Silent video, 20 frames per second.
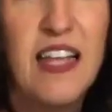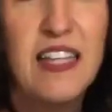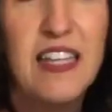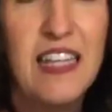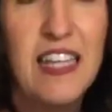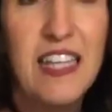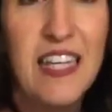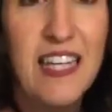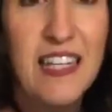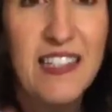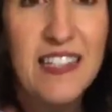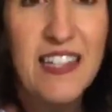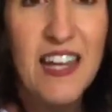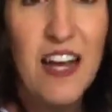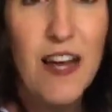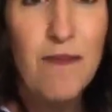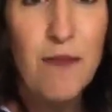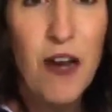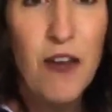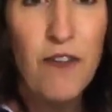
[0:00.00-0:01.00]

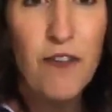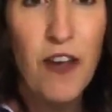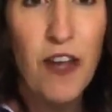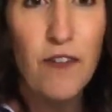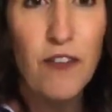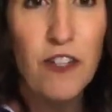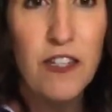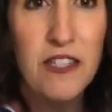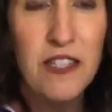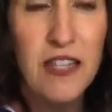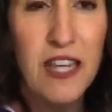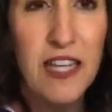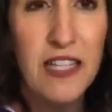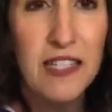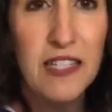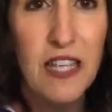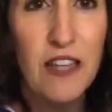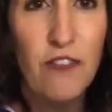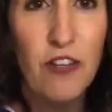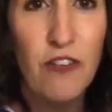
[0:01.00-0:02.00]
Linda, my favorite is
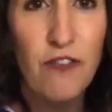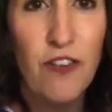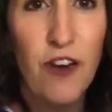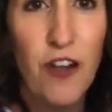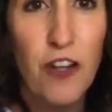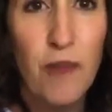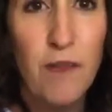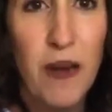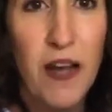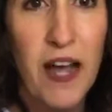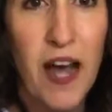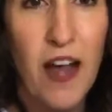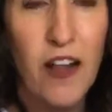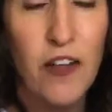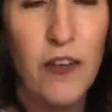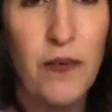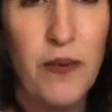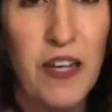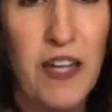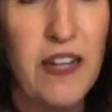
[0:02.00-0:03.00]
Thanksgiving followed by
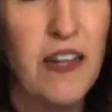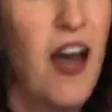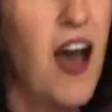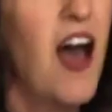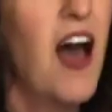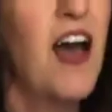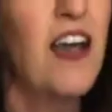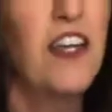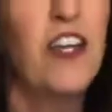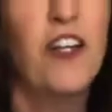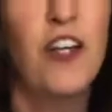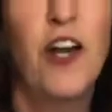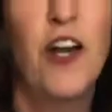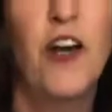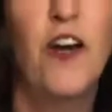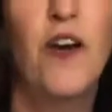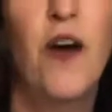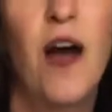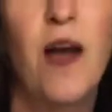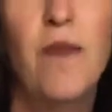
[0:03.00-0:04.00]
Halloween. You
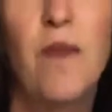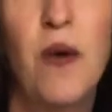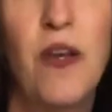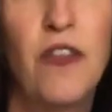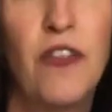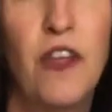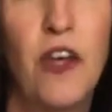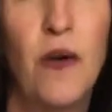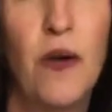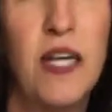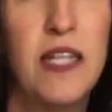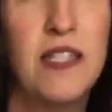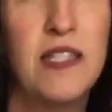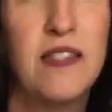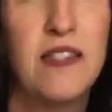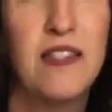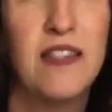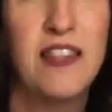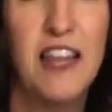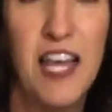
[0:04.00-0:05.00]
know, I'm with you.
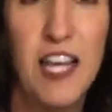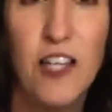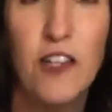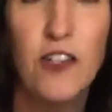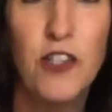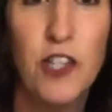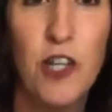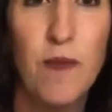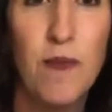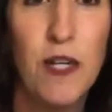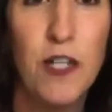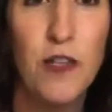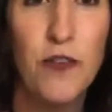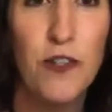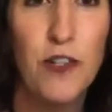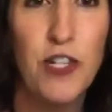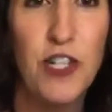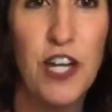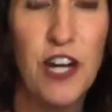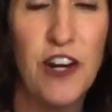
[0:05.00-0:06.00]
Thank you so much
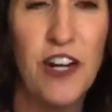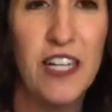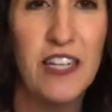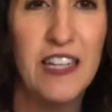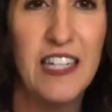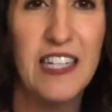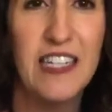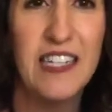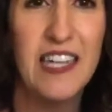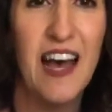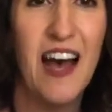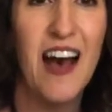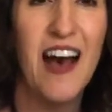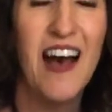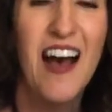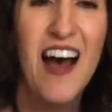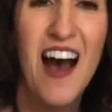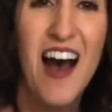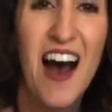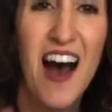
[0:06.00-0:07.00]
for sharing, Linda.